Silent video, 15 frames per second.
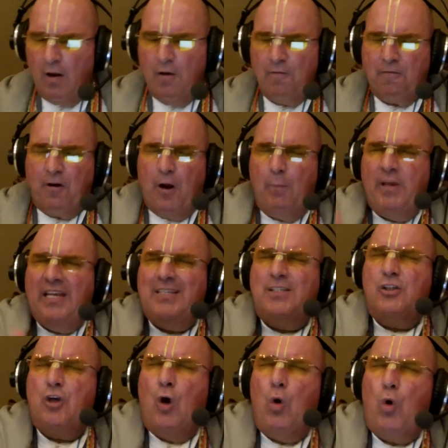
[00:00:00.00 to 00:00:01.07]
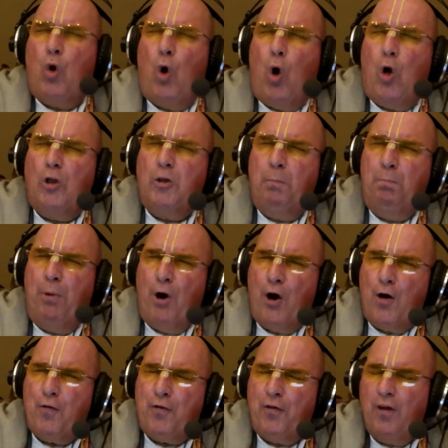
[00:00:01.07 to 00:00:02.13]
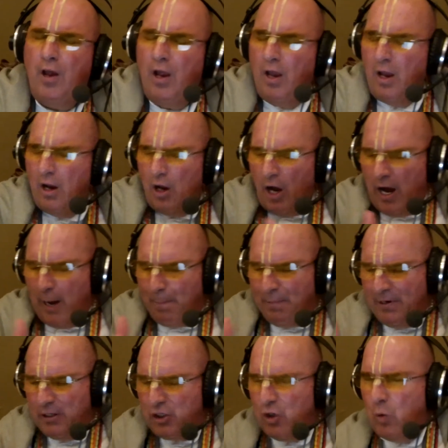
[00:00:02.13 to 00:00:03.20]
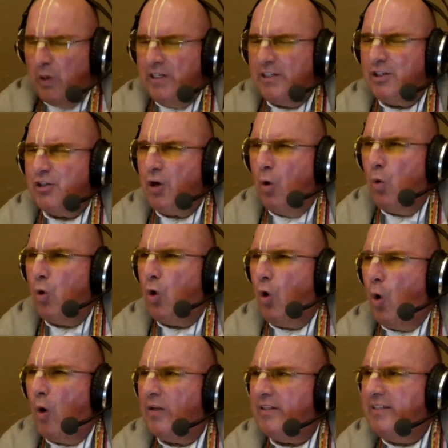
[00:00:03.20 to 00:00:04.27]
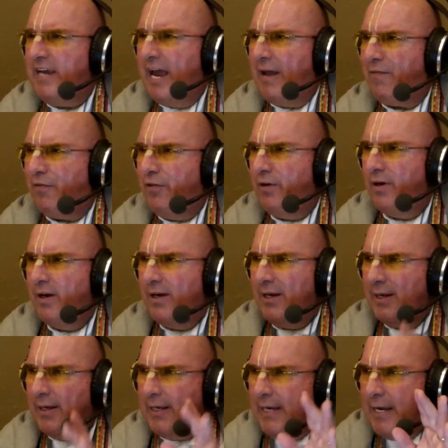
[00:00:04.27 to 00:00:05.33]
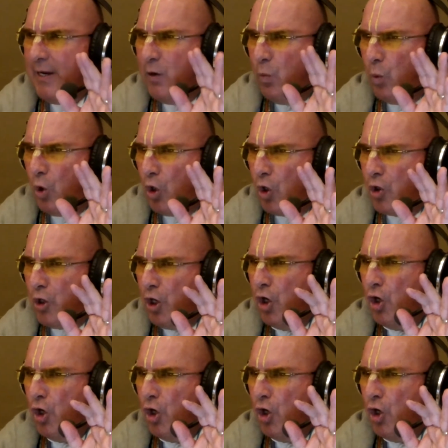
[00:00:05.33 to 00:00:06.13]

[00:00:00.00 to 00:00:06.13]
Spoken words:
from his so-called birth up into his so-called death. Keyword,